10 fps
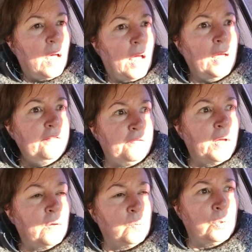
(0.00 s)
I
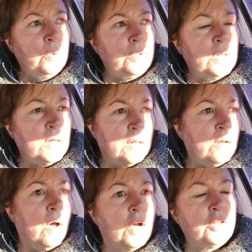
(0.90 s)
felt woozy
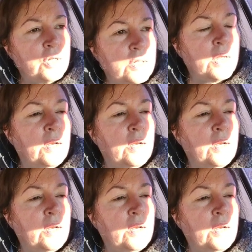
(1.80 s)
and nauseous.